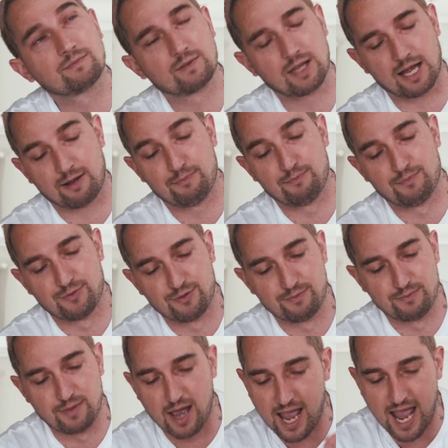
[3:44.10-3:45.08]
like
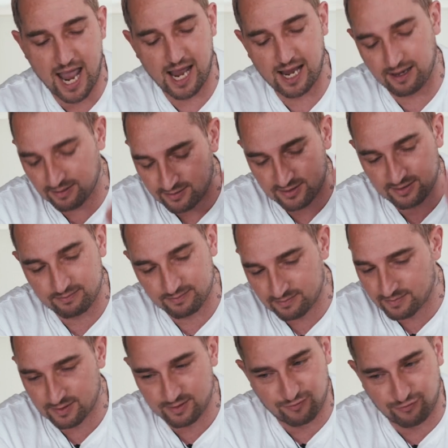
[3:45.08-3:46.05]
a
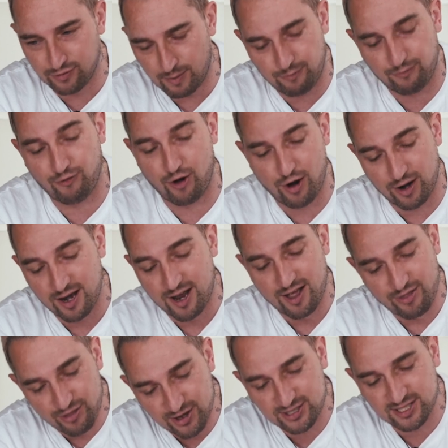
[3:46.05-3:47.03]
flip phone,
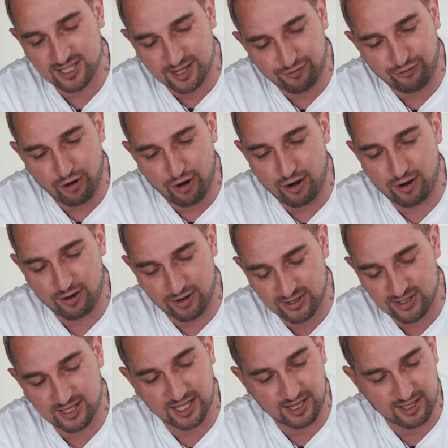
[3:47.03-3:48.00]
this is the phone,
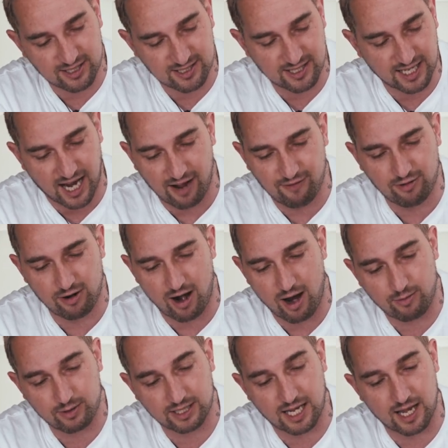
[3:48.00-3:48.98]
this is the cover
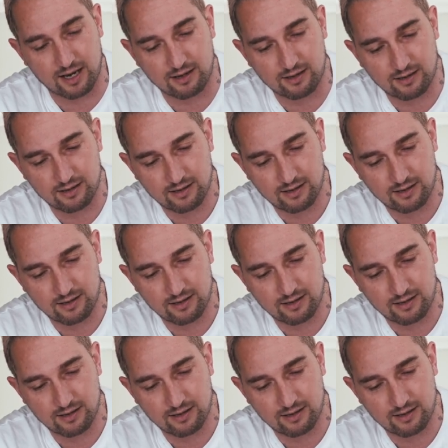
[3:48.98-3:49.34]
I would get.